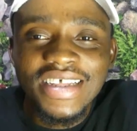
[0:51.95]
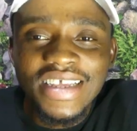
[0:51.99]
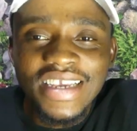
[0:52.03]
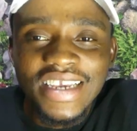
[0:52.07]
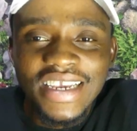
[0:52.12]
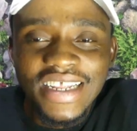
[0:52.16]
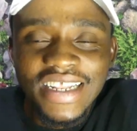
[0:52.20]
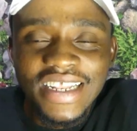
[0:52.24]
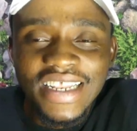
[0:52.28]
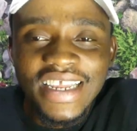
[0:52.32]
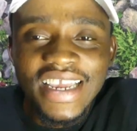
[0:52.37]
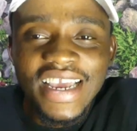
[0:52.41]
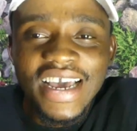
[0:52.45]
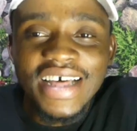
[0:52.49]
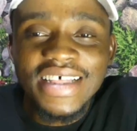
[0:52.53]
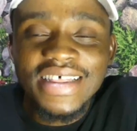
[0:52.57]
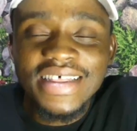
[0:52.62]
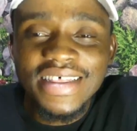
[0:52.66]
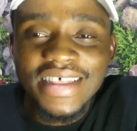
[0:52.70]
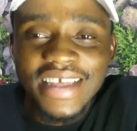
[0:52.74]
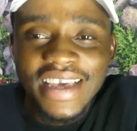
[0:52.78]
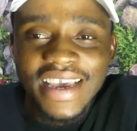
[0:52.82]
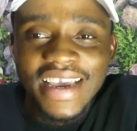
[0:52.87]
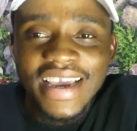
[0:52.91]
in their
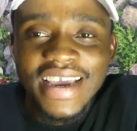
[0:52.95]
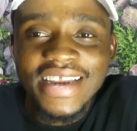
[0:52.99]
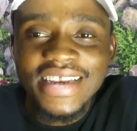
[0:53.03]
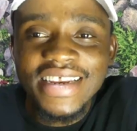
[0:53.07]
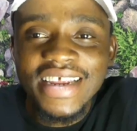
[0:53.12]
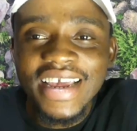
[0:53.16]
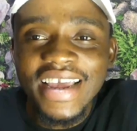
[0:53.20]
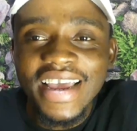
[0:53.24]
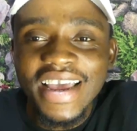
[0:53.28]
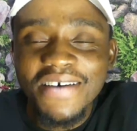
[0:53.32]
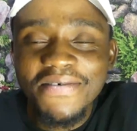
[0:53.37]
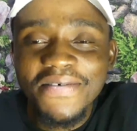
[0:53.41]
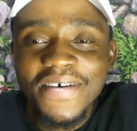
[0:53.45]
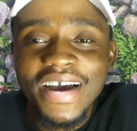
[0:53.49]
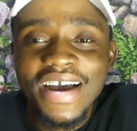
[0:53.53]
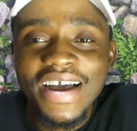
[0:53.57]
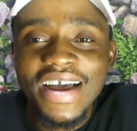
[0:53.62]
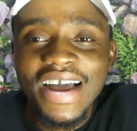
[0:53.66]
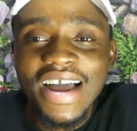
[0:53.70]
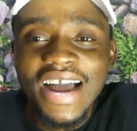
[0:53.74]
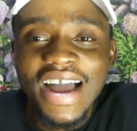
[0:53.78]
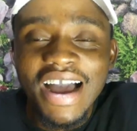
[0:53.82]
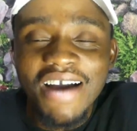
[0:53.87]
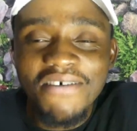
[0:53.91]
third ever
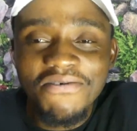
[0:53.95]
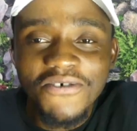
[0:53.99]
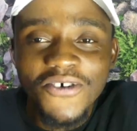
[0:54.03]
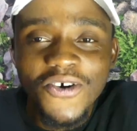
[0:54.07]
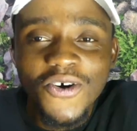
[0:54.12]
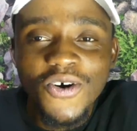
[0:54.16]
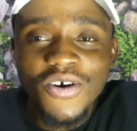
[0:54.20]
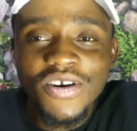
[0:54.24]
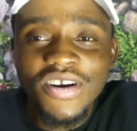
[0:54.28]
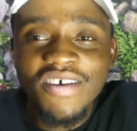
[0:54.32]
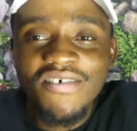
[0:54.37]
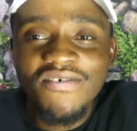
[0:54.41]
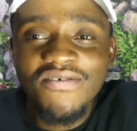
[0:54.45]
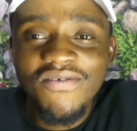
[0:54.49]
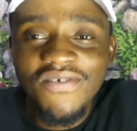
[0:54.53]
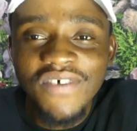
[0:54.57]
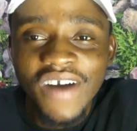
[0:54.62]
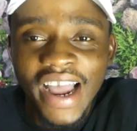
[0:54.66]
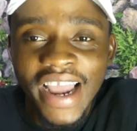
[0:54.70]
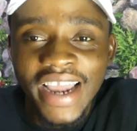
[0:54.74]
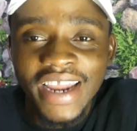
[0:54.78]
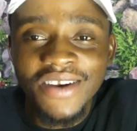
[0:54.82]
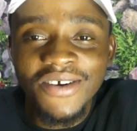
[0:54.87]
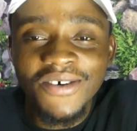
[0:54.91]
AFCON
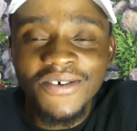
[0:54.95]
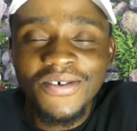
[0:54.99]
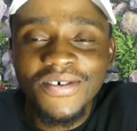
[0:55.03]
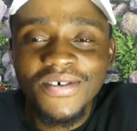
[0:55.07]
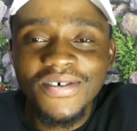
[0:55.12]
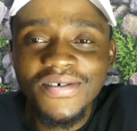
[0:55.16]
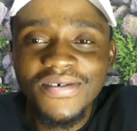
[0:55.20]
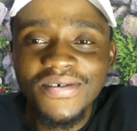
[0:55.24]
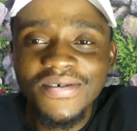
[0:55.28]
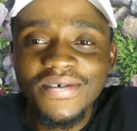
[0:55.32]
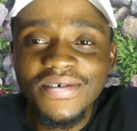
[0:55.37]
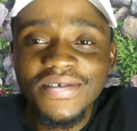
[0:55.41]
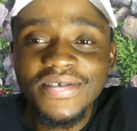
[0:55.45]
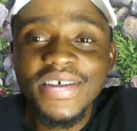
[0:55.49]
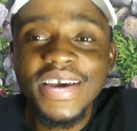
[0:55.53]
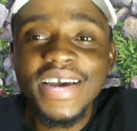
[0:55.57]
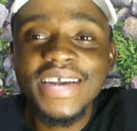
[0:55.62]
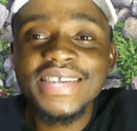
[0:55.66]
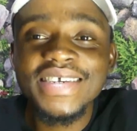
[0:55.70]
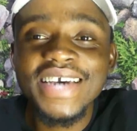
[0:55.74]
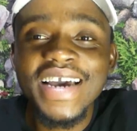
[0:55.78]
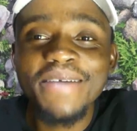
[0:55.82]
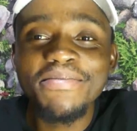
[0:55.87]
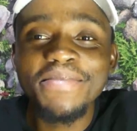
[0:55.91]
final.
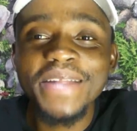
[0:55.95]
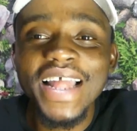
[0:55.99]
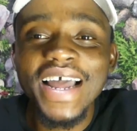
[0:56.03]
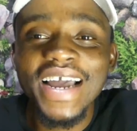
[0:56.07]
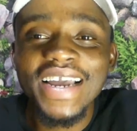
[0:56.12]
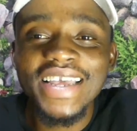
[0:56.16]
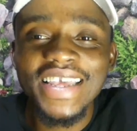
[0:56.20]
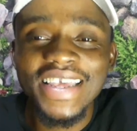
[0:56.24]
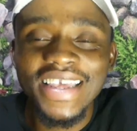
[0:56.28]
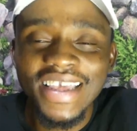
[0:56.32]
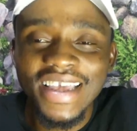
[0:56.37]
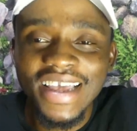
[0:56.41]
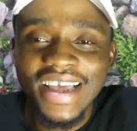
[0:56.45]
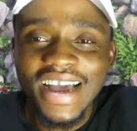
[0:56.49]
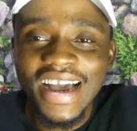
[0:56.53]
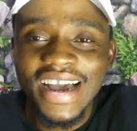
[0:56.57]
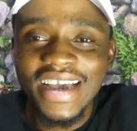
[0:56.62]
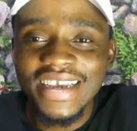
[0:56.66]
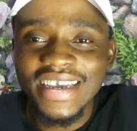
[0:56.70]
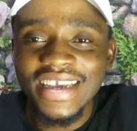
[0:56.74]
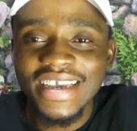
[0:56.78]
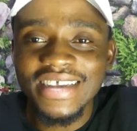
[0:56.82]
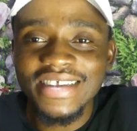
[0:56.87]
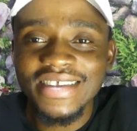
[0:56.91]
Third time lucky,
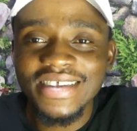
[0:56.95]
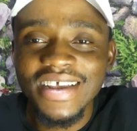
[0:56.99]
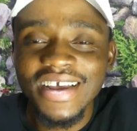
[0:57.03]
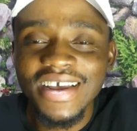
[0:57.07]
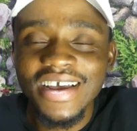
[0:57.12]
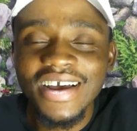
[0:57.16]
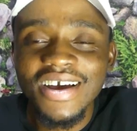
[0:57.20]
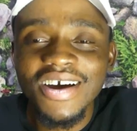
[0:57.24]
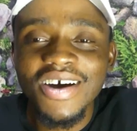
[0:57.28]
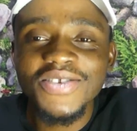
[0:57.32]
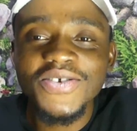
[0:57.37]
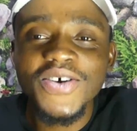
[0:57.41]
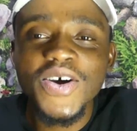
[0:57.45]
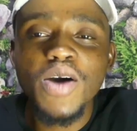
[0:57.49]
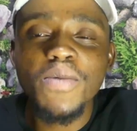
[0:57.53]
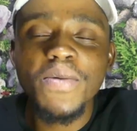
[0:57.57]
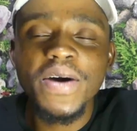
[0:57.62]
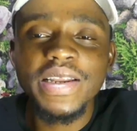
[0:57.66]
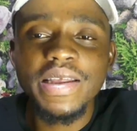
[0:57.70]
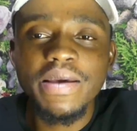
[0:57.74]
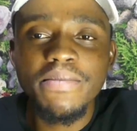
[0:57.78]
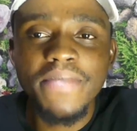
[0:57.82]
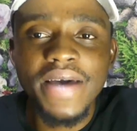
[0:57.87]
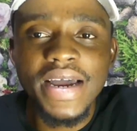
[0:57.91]
I guess. I'll talk
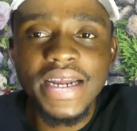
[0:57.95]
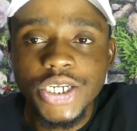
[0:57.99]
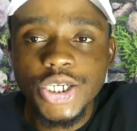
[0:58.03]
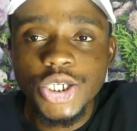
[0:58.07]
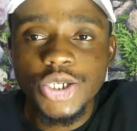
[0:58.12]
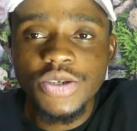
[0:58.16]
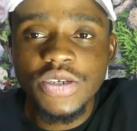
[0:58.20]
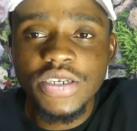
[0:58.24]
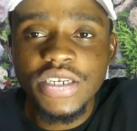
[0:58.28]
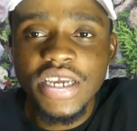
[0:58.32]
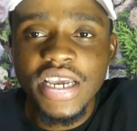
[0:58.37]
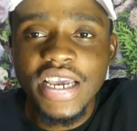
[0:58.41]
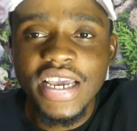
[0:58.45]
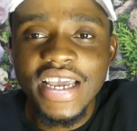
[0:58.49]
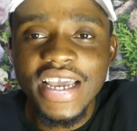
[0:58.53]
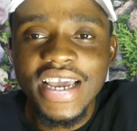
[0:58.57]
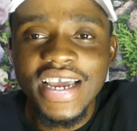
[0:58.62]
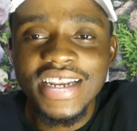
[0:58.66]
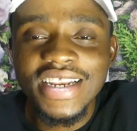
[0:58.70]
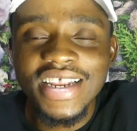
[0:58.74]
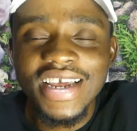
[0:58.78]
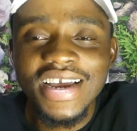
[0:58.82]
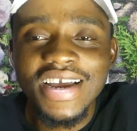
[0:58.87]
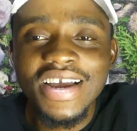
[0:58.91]
about the match today
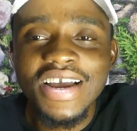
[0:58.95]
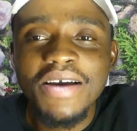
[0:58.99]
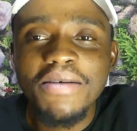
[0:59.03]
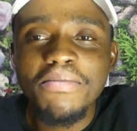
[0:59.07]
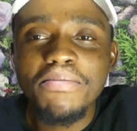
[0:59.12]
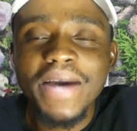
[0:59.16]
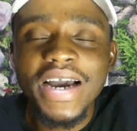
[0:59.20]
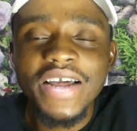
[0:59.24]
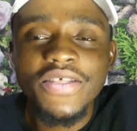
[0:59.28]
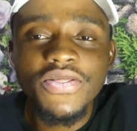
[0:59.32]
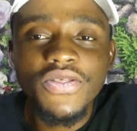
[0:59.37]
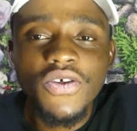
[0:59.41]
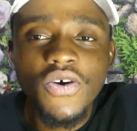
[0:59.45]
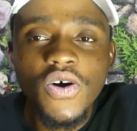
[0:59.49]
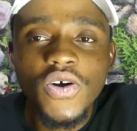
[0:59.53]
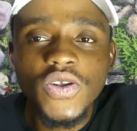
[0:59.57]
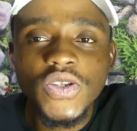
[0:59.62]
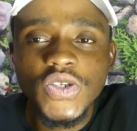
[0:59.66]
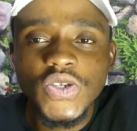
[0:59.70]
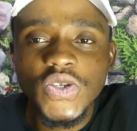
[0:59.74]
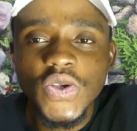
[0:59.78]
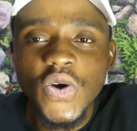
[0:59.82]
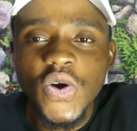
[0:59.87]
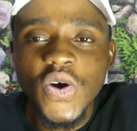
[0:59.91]
and my
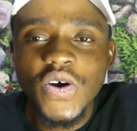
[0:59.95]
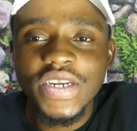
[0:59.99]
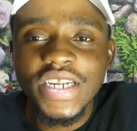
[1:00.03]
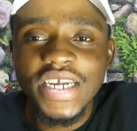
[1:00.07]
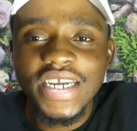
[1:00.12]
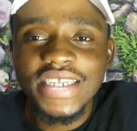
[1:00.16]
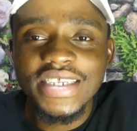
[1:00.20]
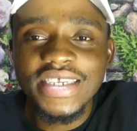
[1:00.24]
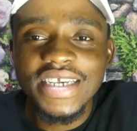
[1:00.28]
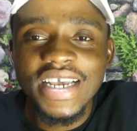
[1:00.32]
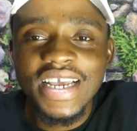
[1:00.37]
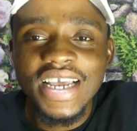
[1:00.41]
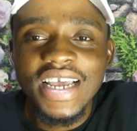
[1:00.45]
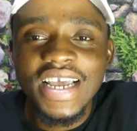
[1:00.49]
thoughts on it